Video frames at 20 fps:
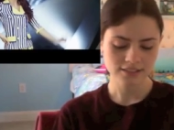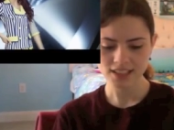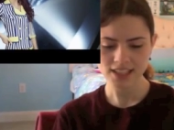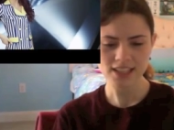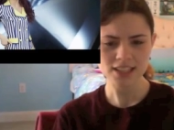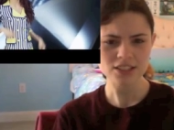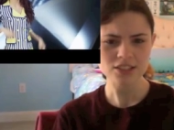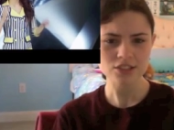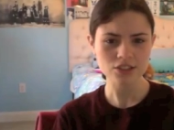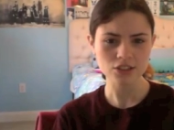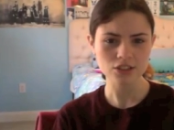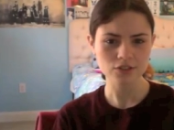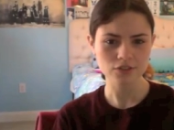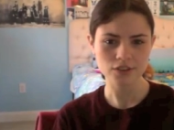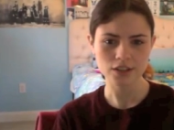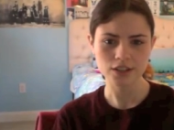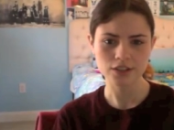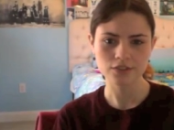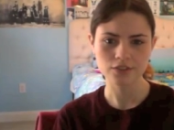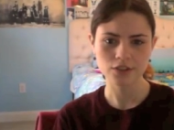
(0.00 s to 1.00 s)
He has a
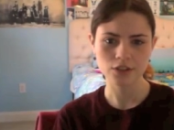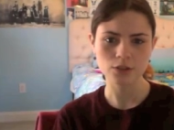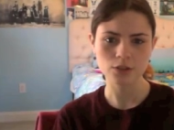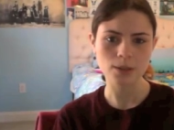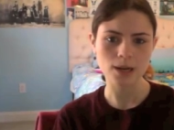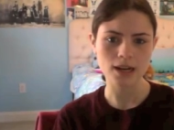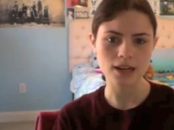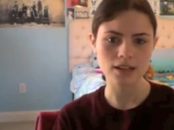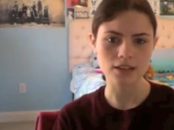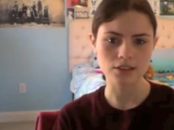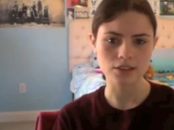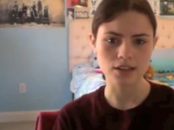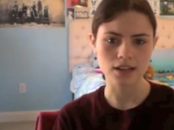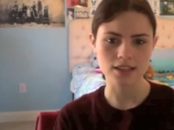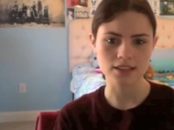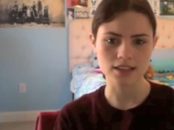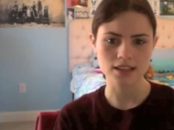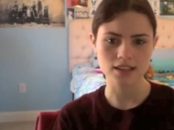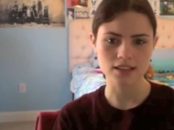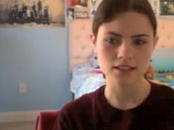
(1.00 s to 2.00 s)
girlfriend for a while
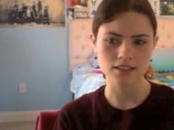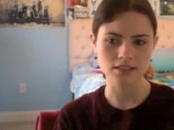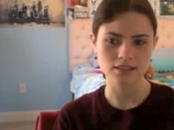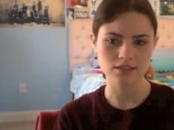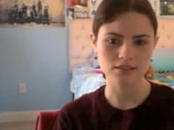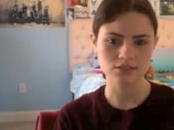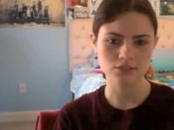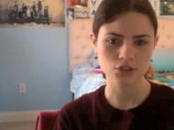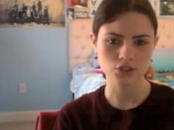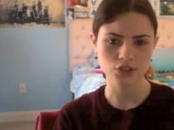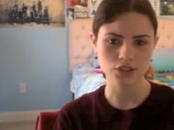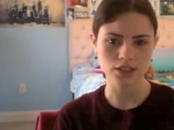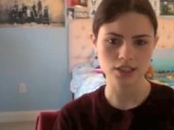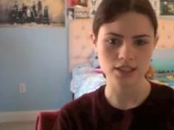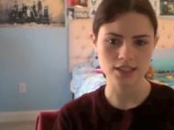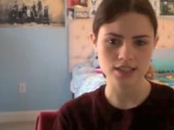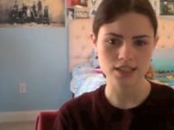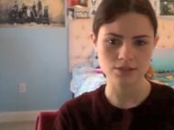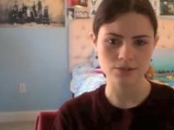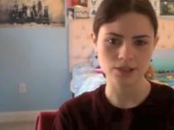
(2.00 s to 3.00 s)
and then she
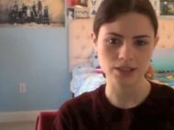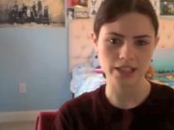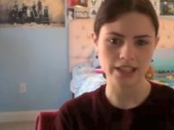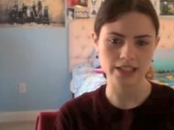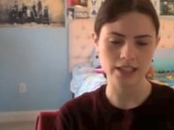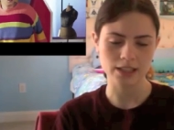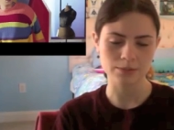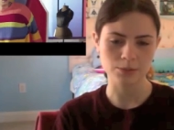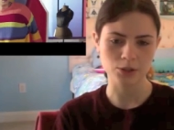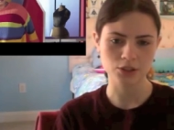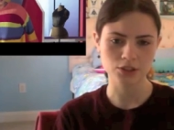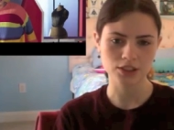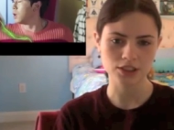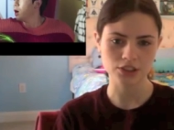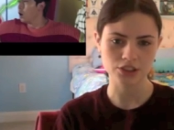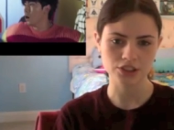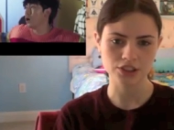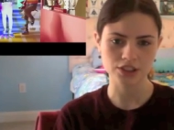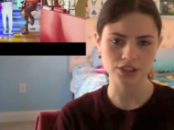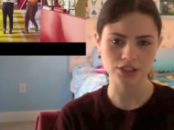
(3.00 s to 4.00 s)
gets hit with lightning bolts
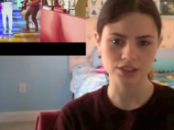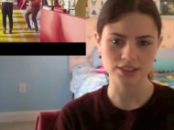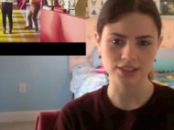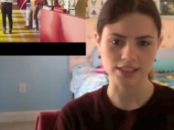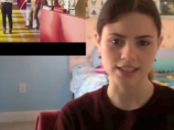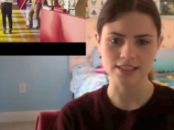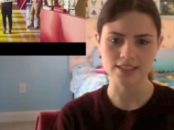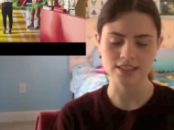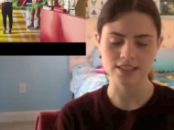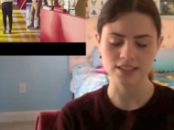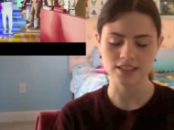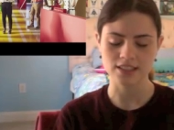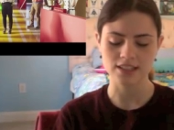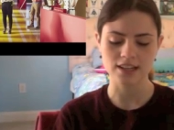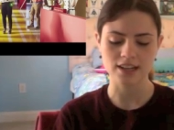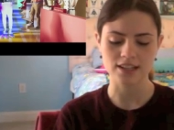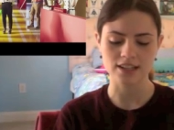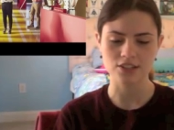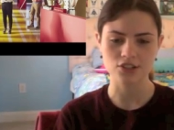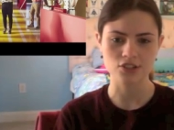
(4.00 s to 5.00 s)
and she starts dancing and he
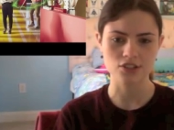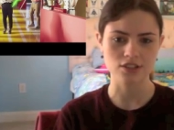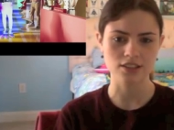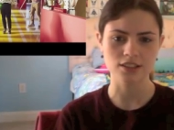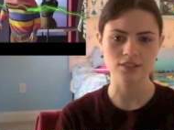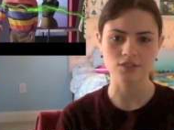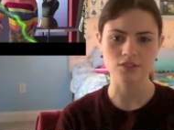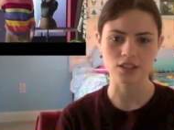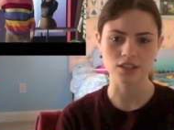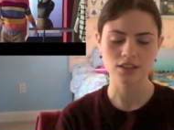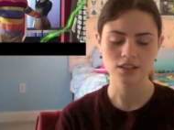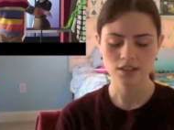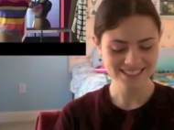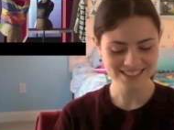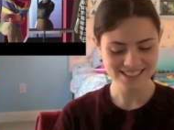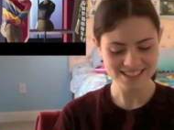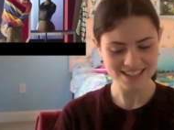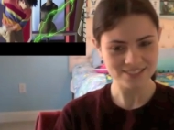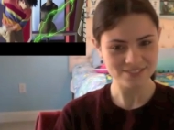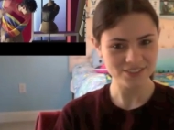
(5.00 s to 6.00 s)
kind of just leaves her.
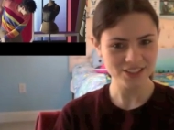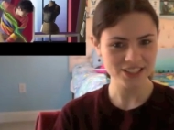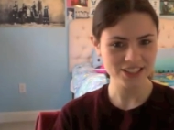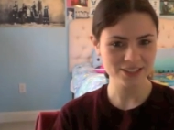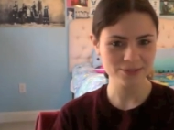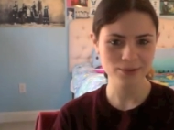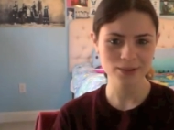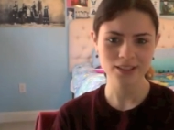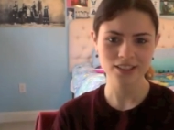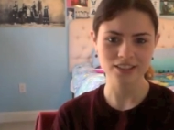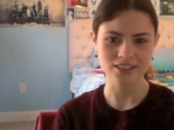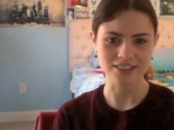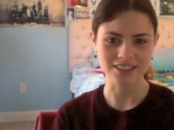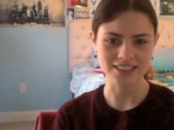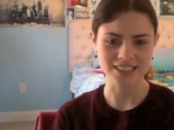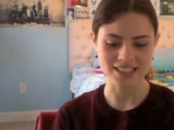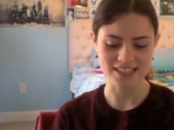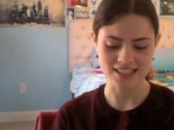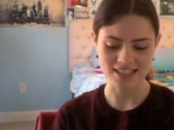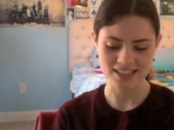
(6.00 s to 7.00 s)
He's not very good with
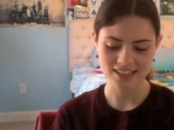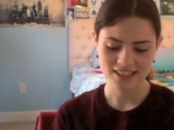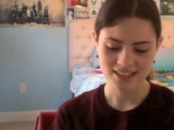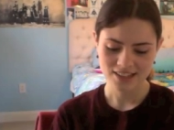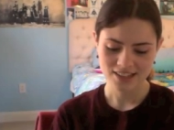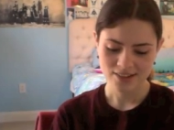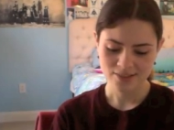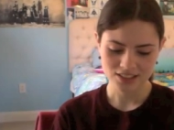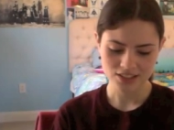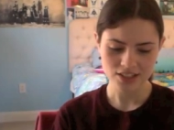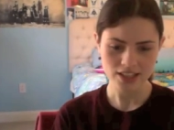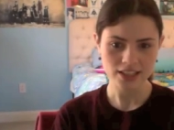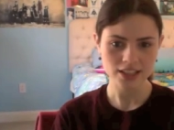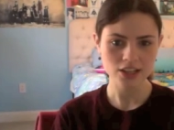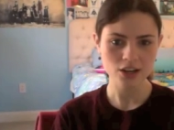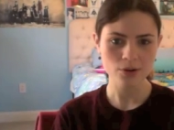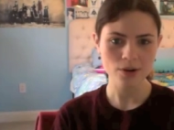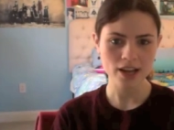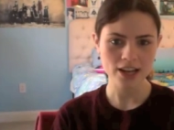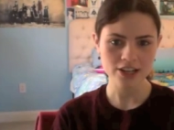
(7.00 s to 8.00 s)
girls, is he? So yeah,
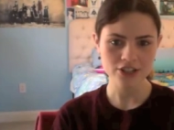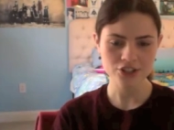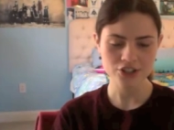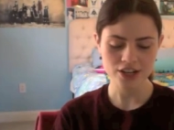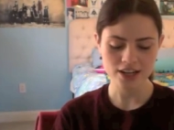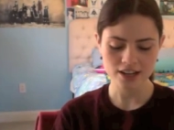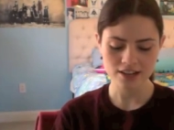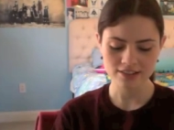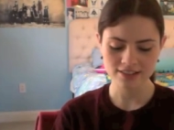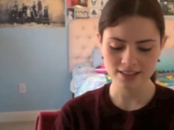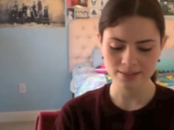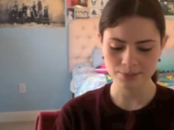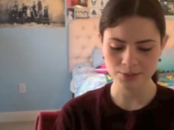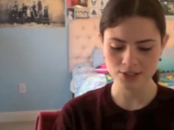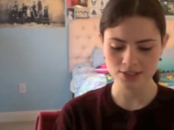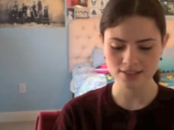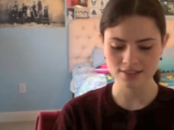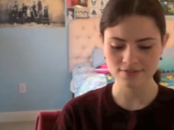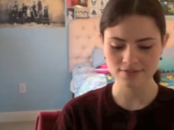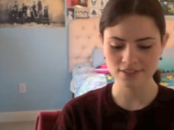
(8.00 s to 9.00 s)
go ahead and check out that
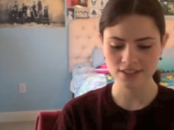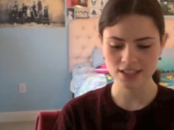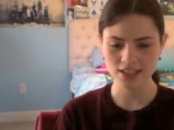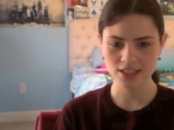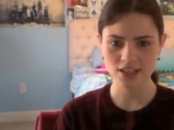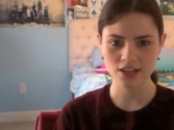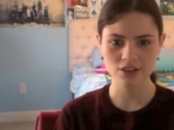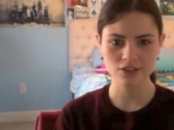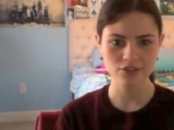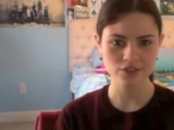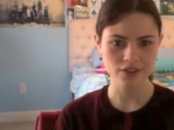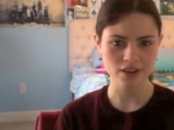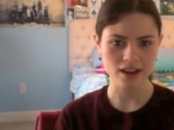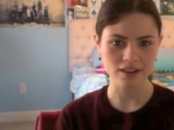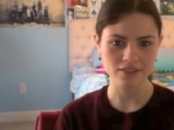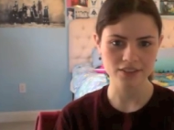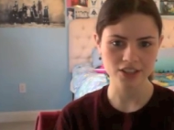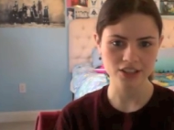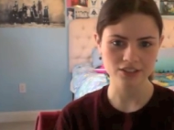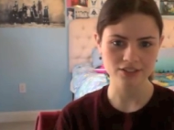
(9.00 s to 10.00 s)
music video if you
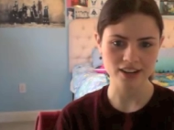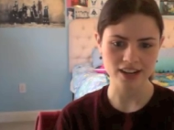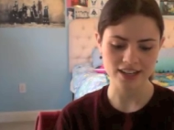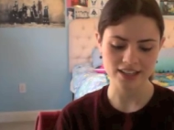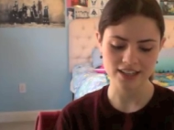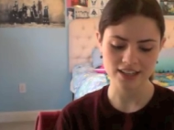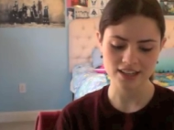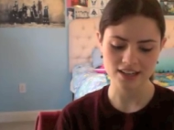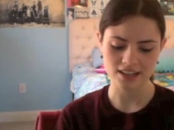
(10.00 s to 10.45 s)
haven't already.